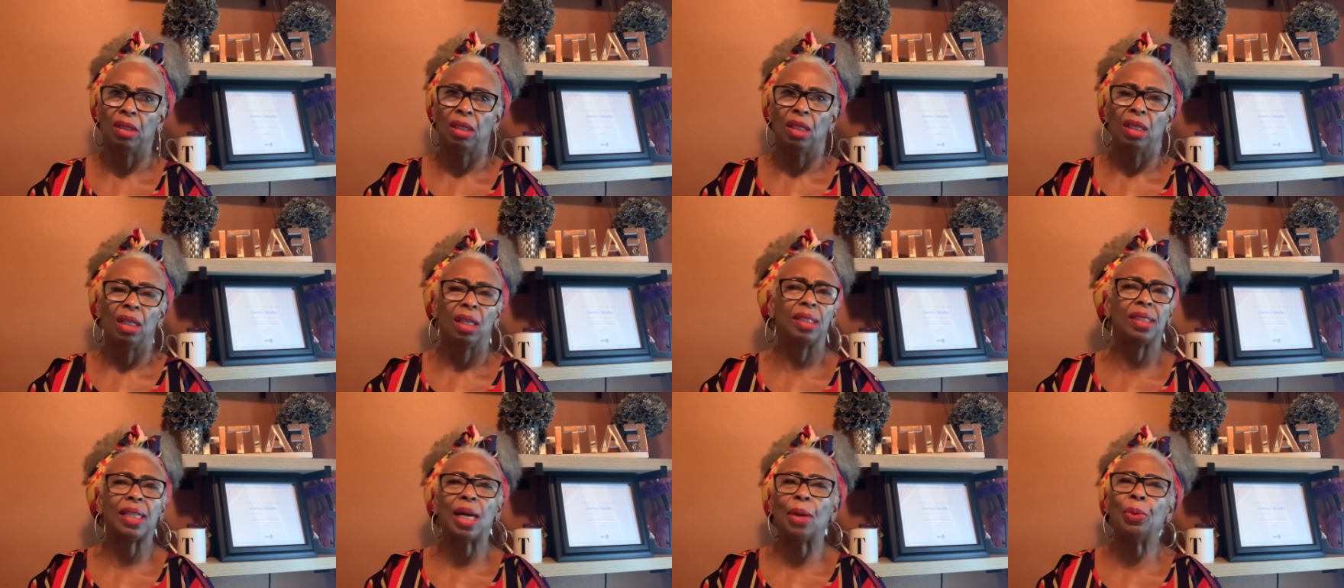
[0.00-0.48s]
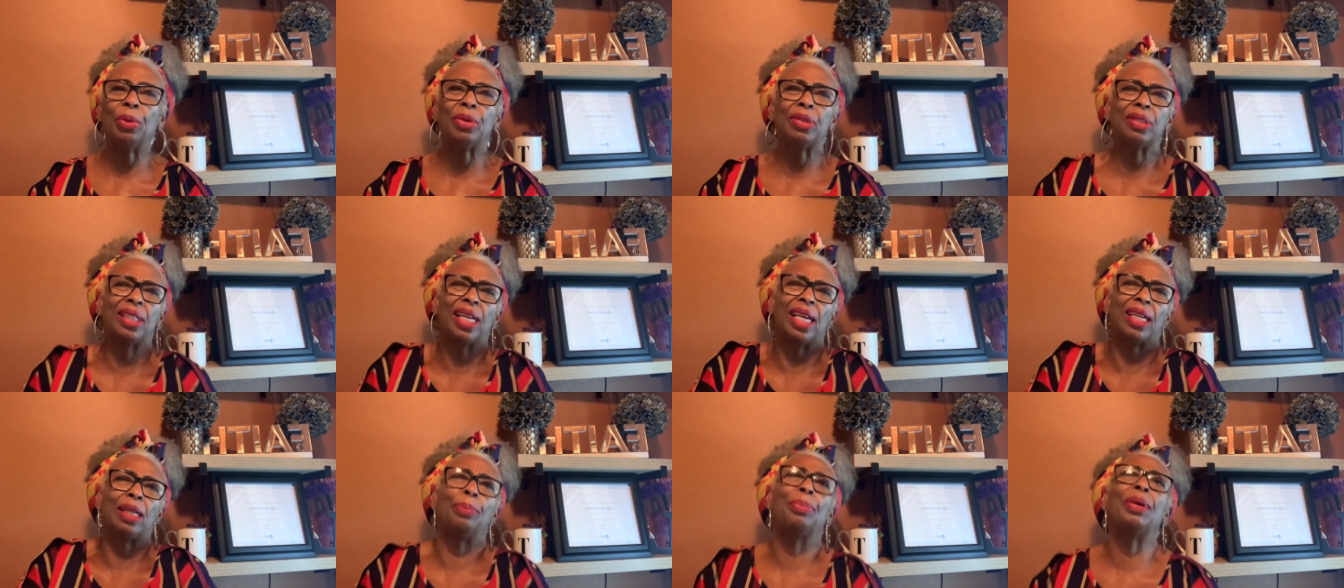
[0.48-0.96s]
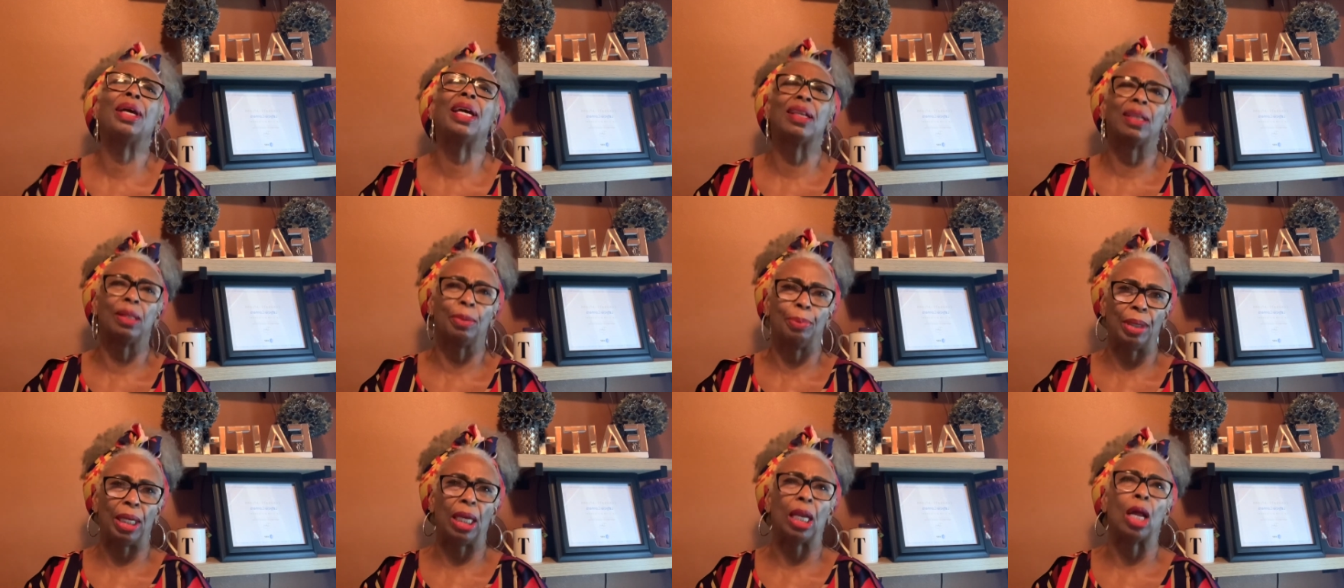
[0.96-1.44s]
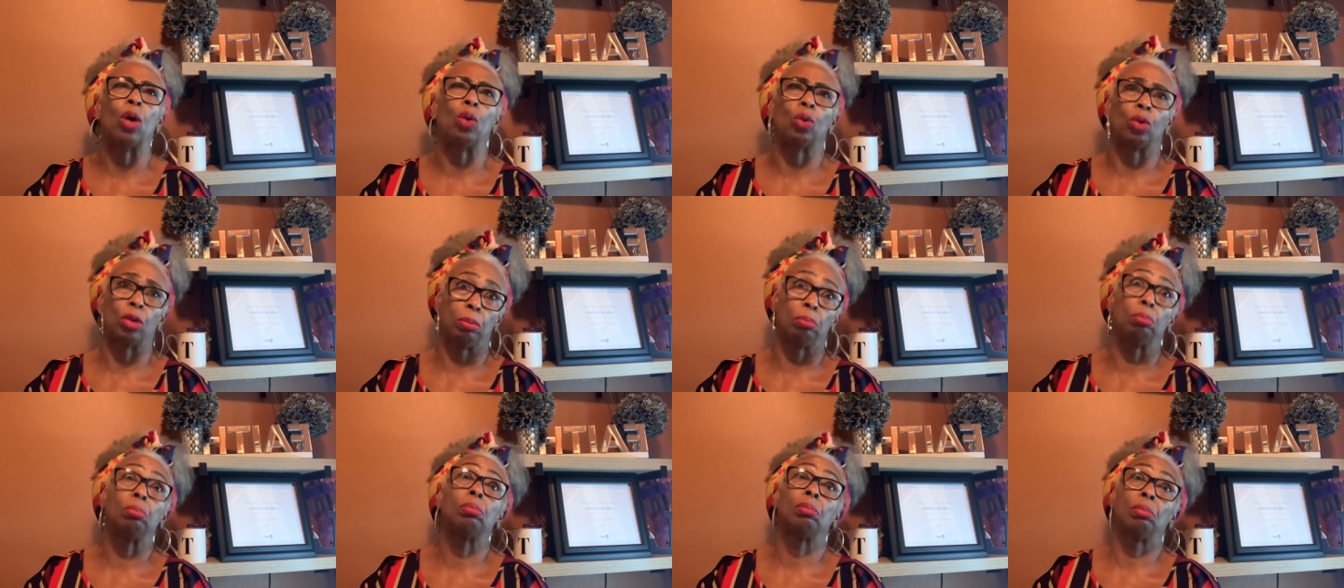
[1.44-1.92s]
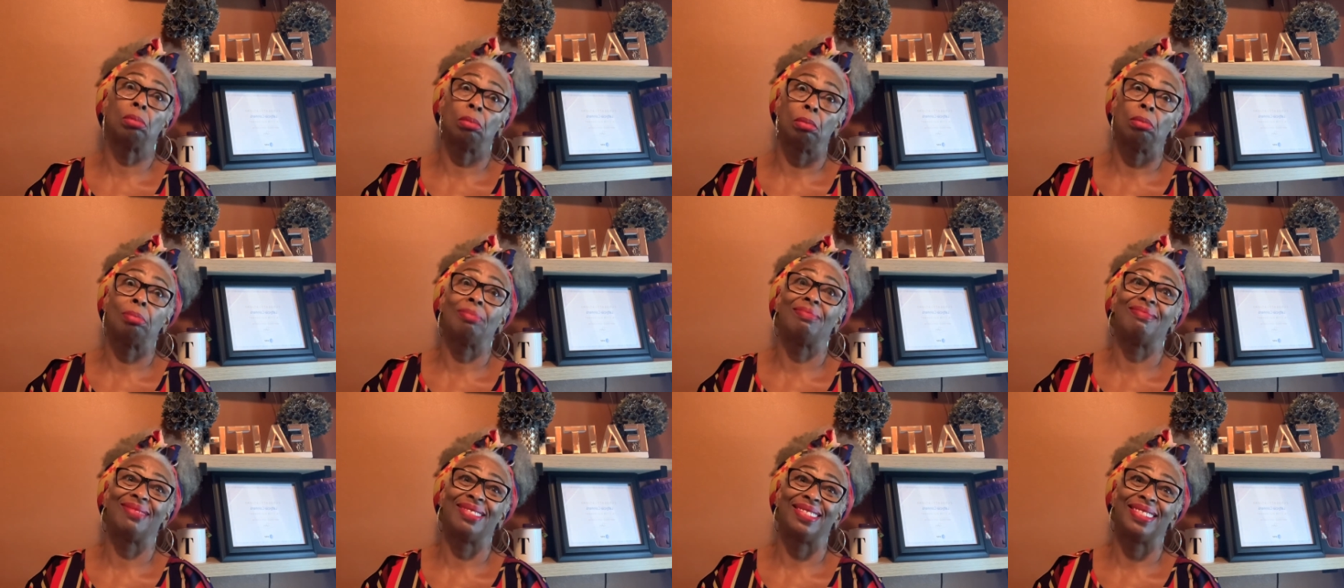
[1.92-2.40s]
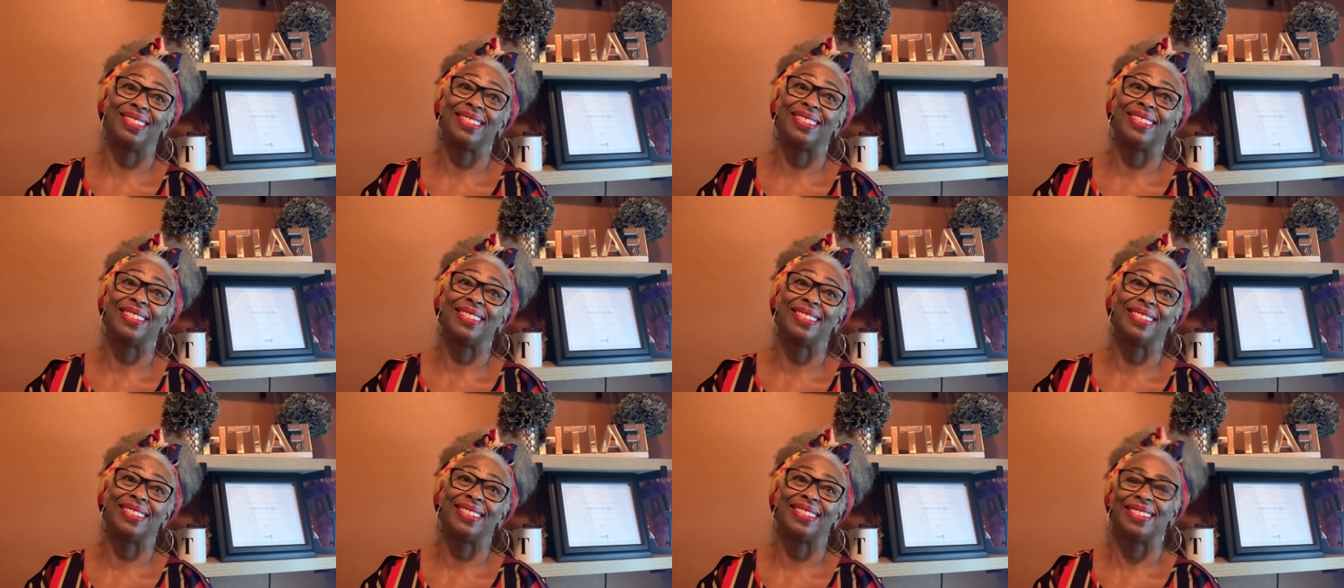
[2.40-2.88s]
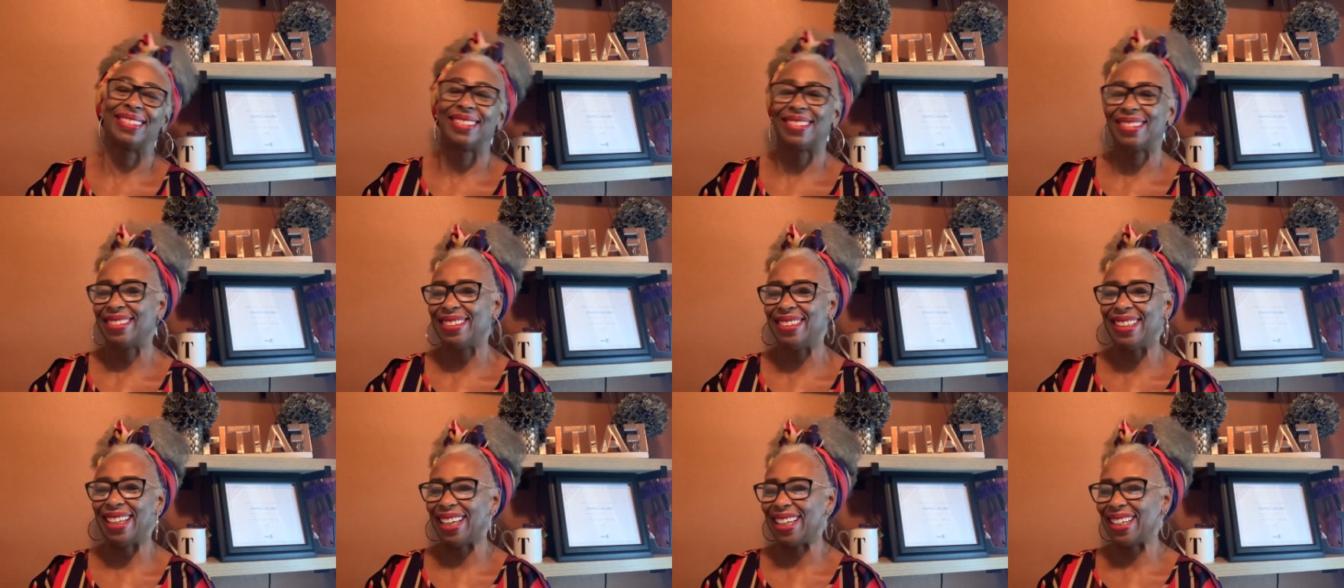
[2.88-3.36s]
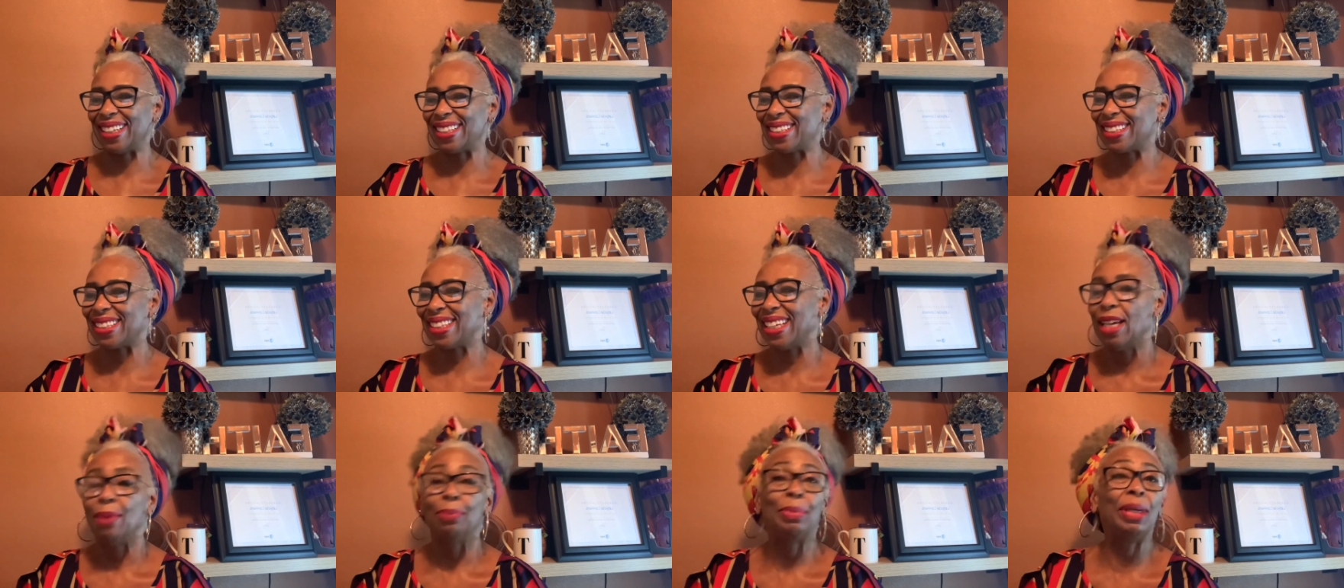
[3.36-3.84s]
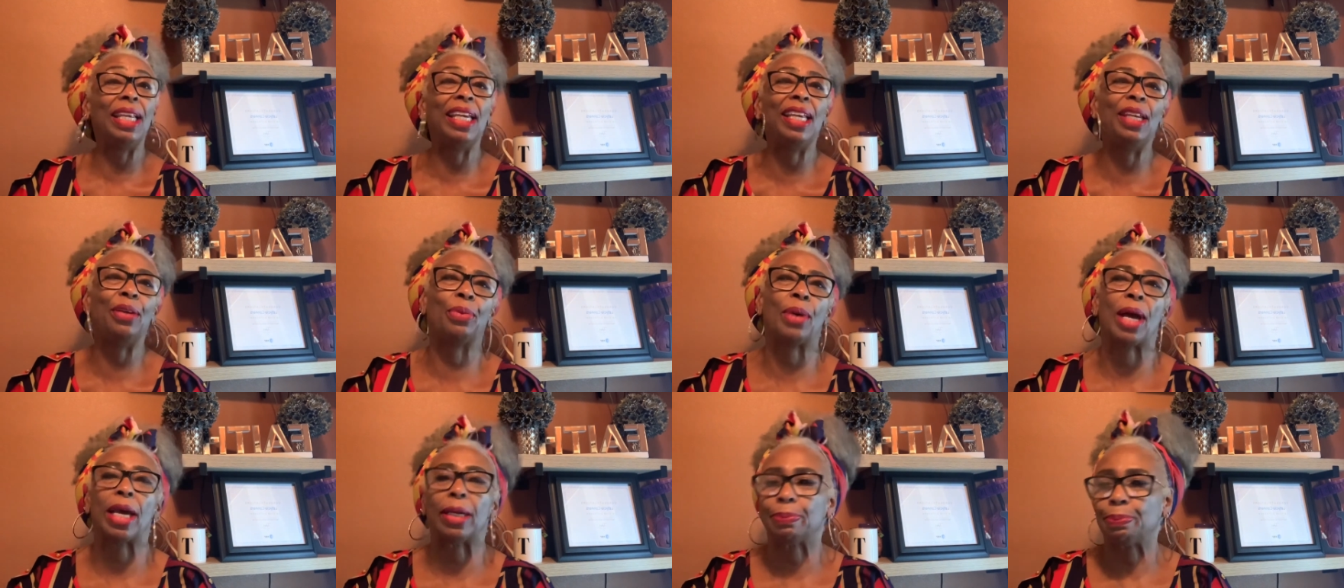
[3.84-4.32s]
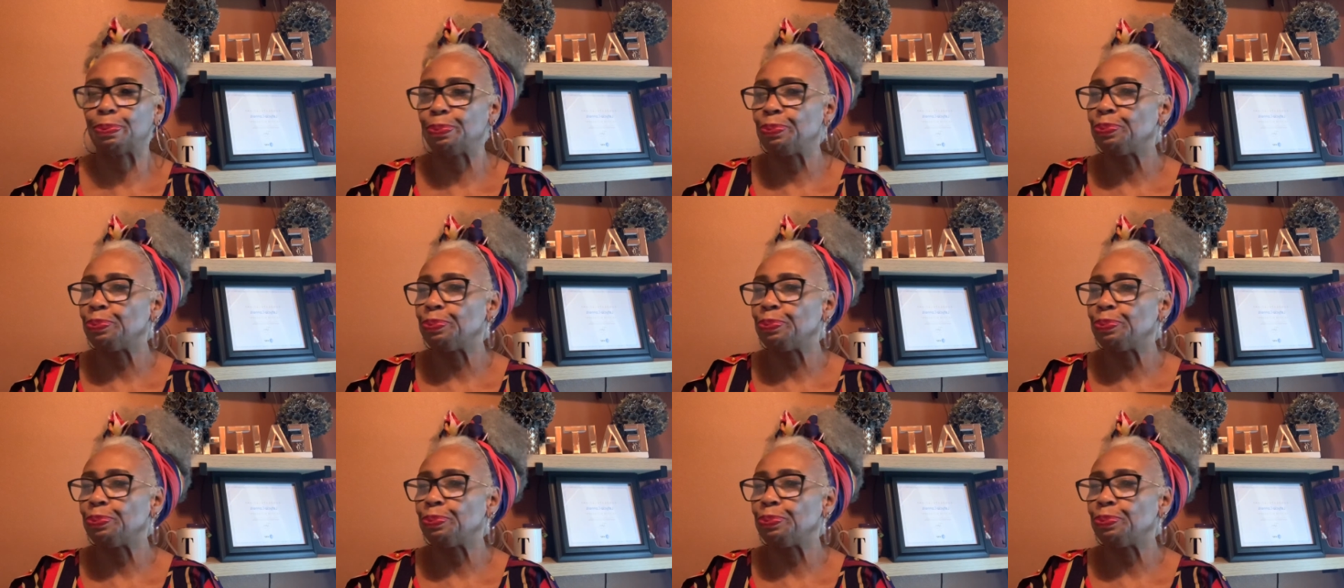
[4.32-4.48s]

because I want to stay in the bed a little bit longer. Yes. But anyway,